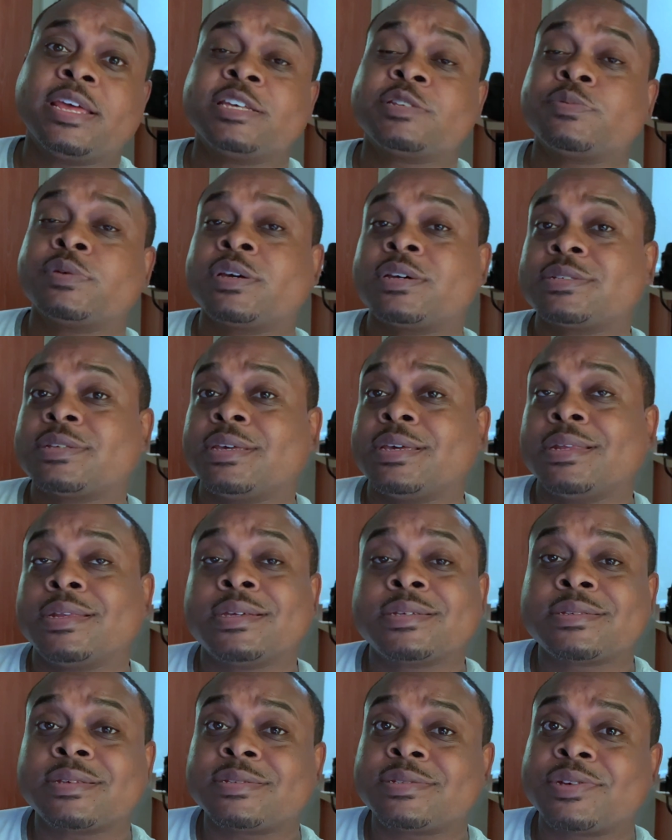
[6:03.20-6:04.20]
is because it
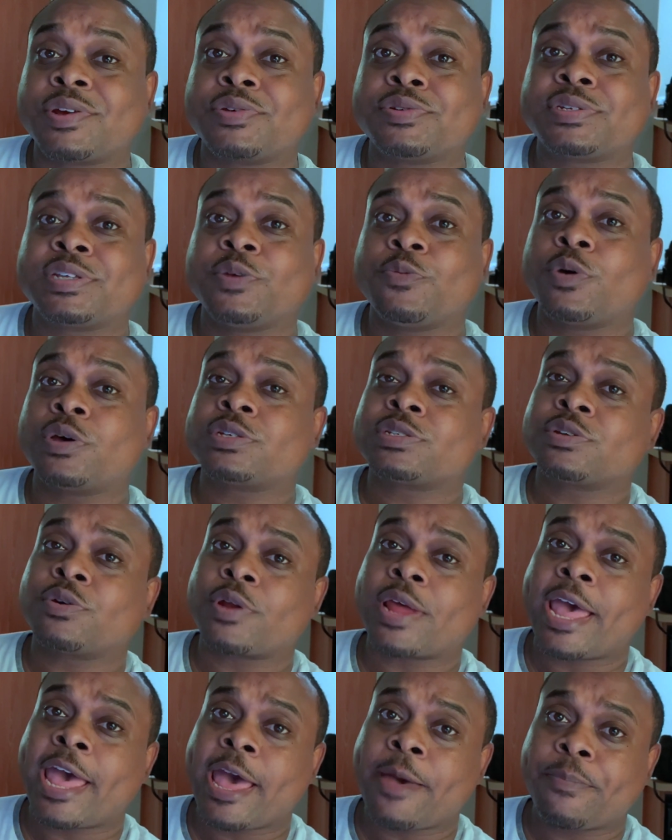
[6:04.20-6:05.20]
is uncertainty what's
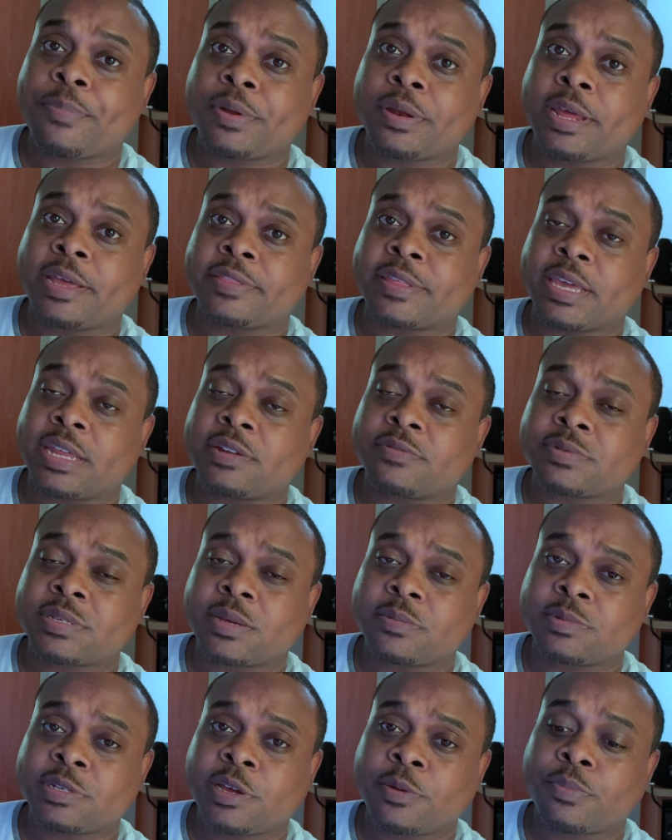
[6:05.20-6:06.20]
going to happen at the end of
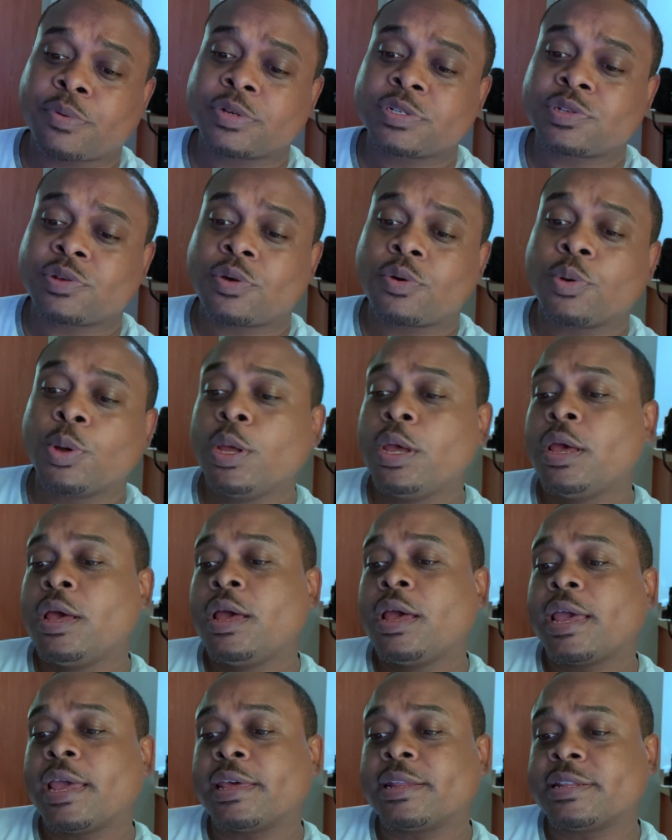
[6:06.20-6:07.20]
September. So
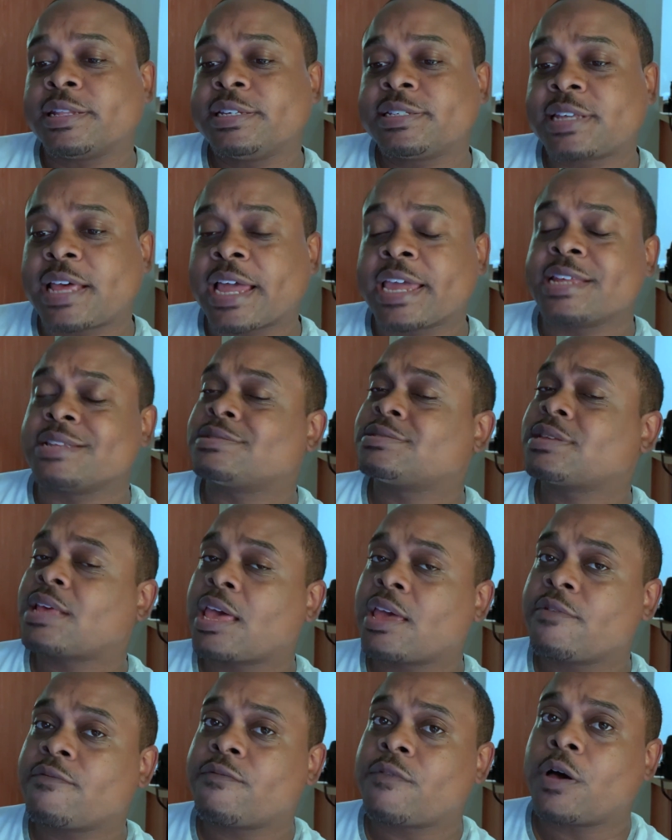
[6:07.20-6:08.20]
at least I can
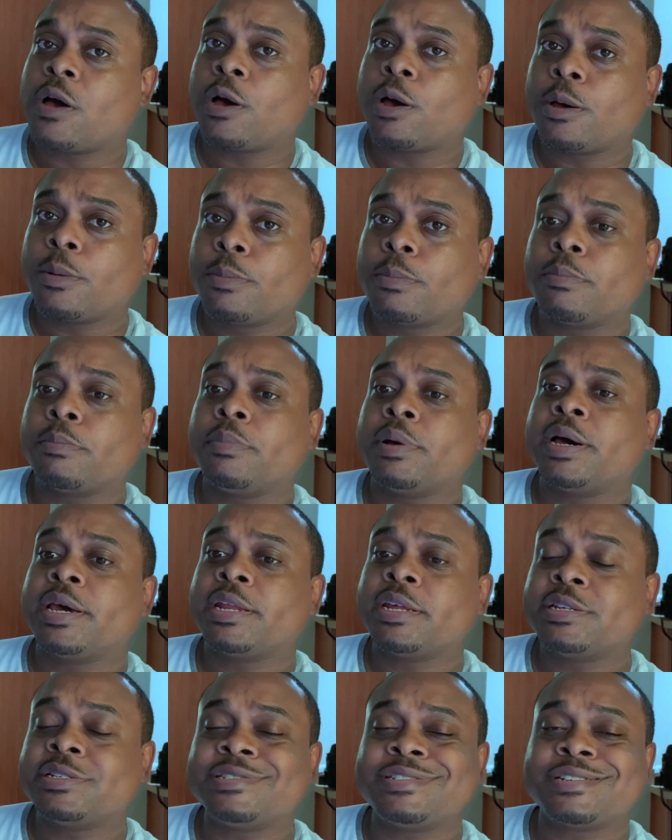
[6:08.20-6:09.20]
save up
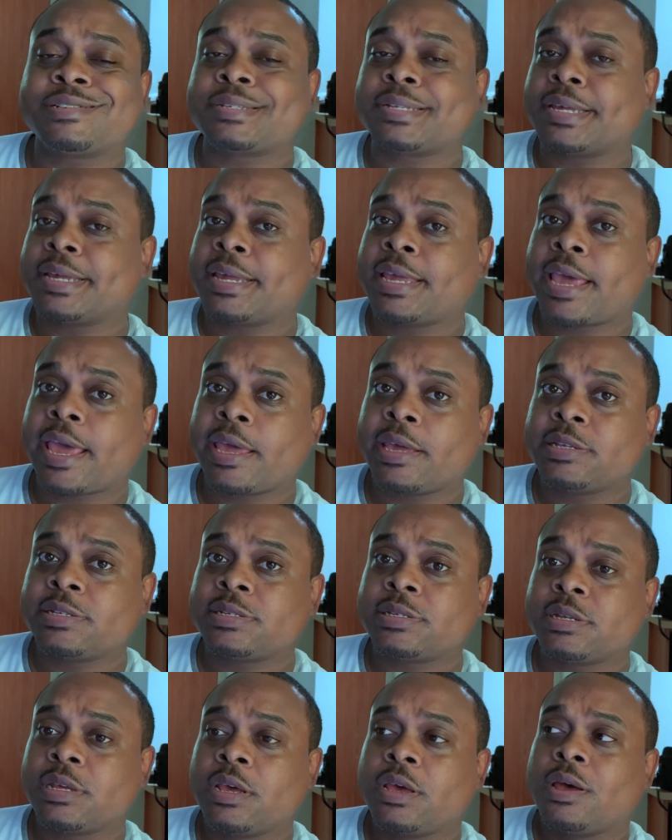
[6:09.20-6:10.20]
money just in
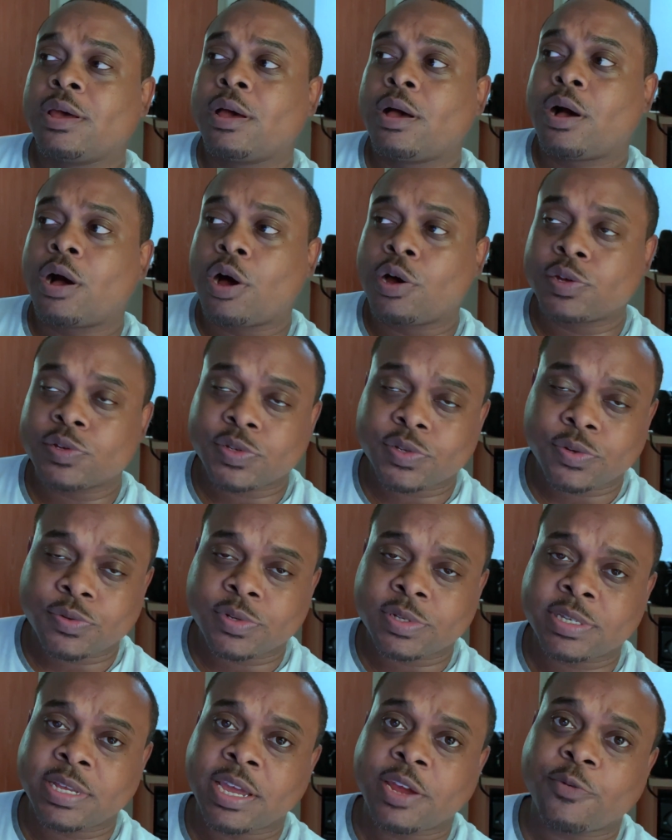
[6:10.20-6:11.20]
case. Also,
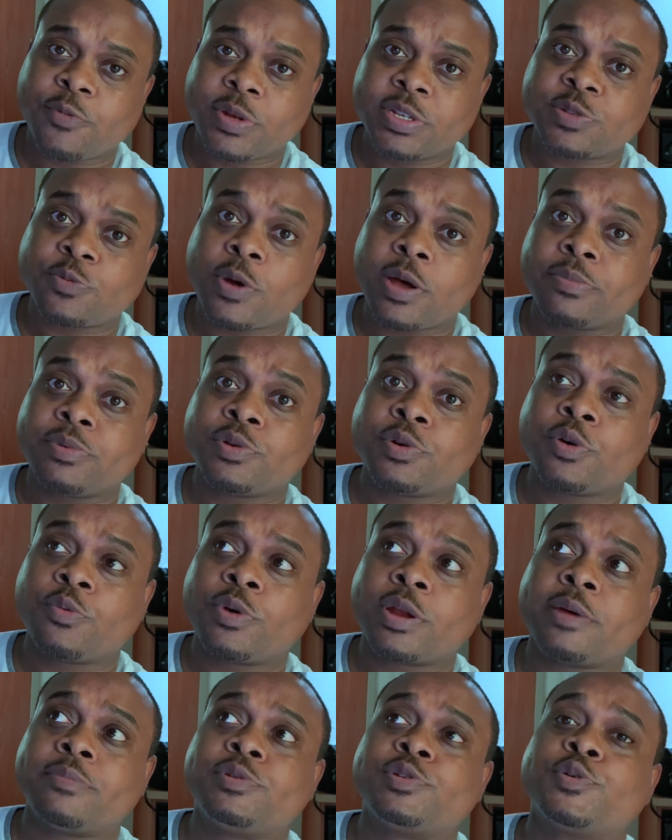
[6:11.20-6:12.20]
the second reason why I'm doing
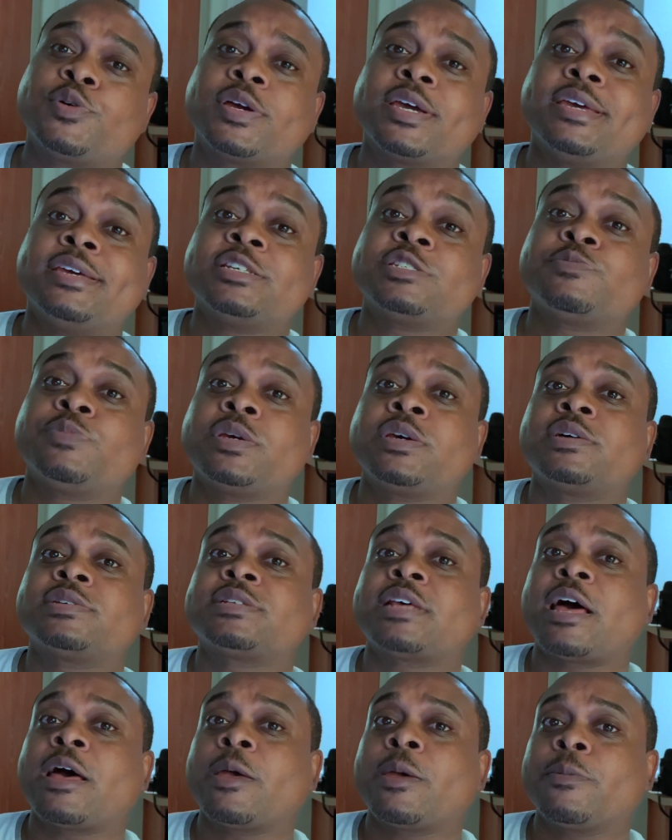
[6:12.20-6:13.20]
what I'm doing is because
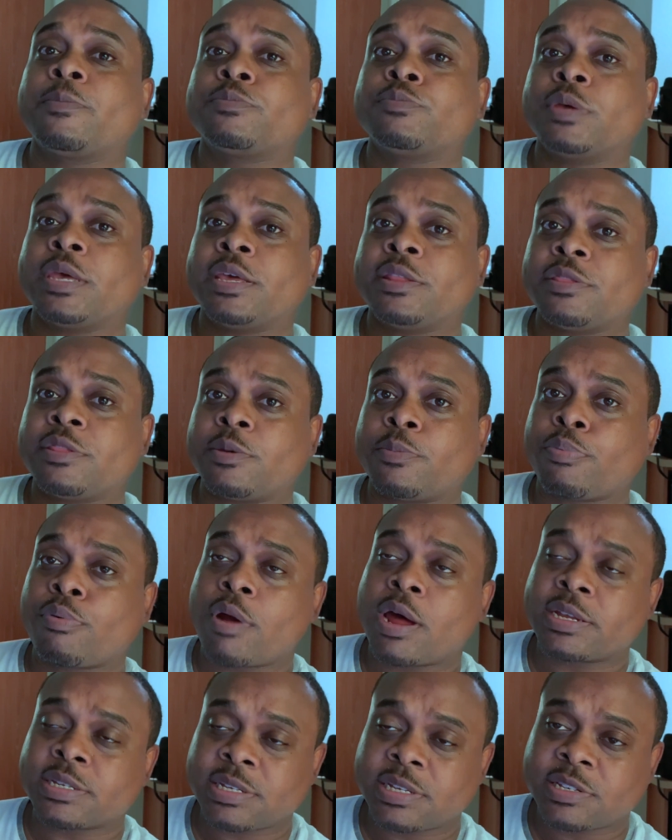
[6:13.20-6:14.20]
I'm in the
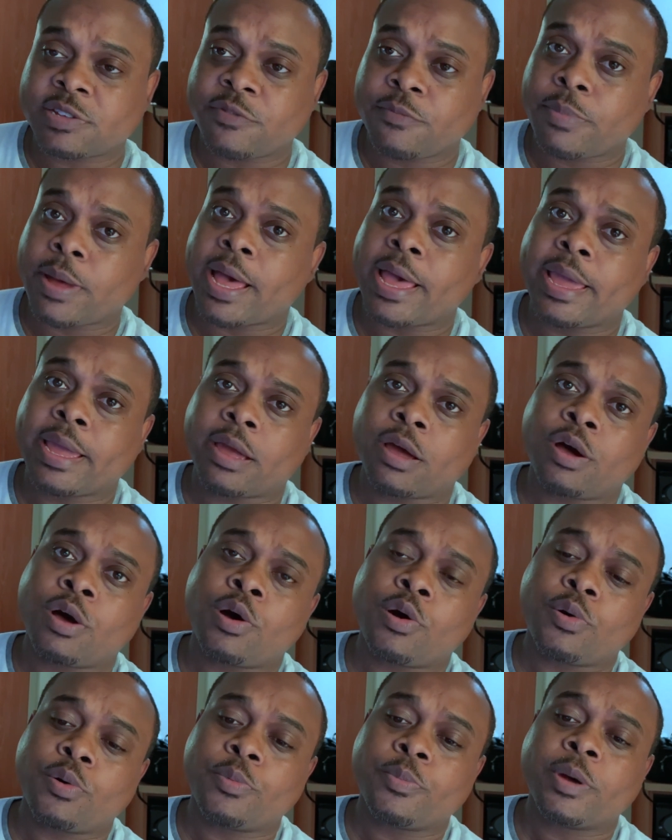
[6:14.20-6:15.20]
process of buying a
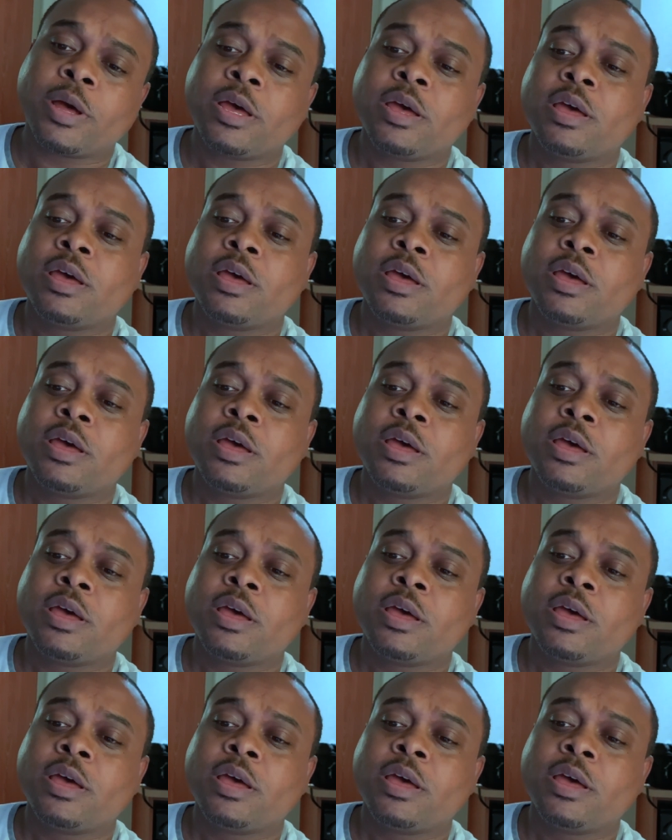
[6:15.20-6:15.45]
home.